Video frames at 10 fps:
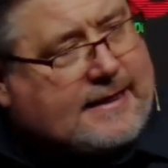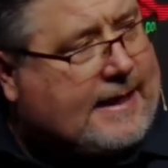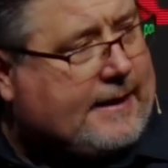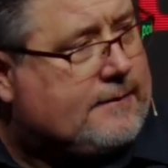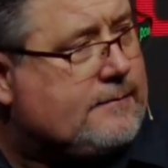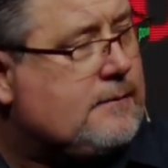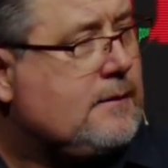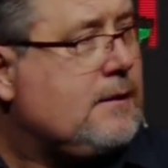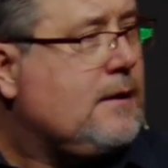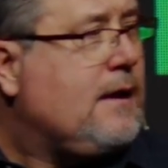thing.
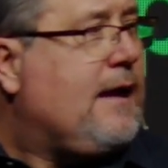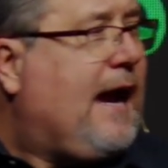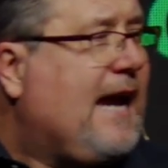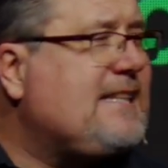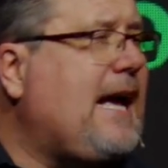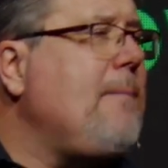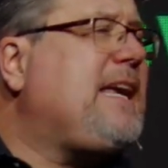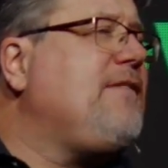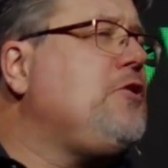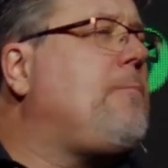He says, I'm
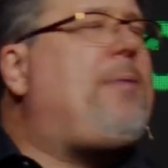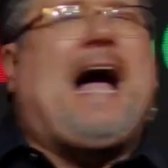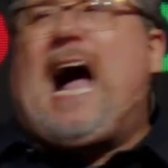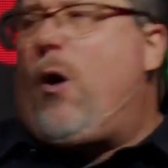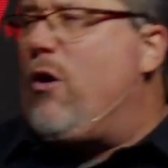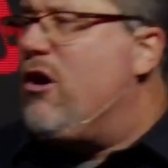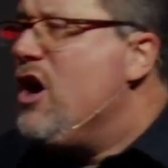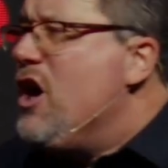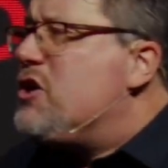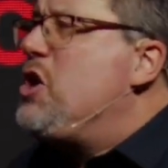giving you power
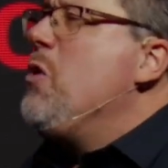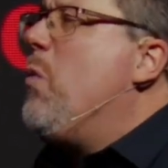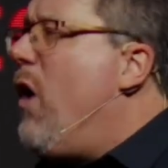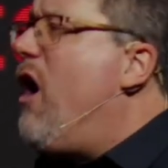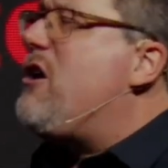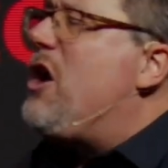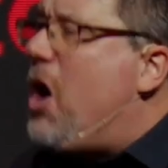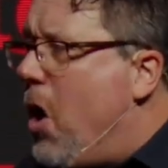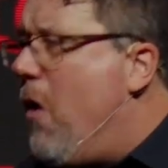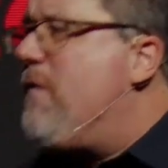to
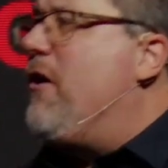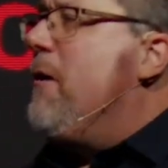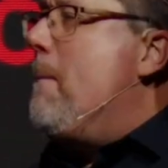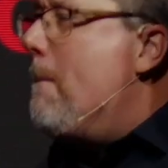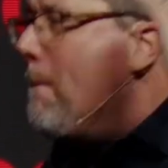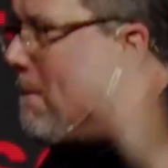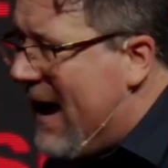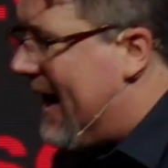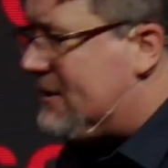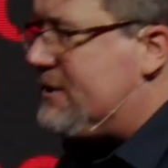walk over
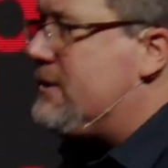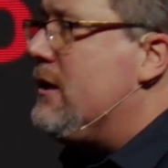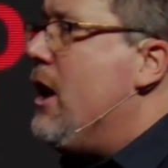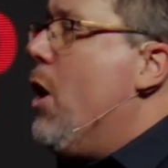mess.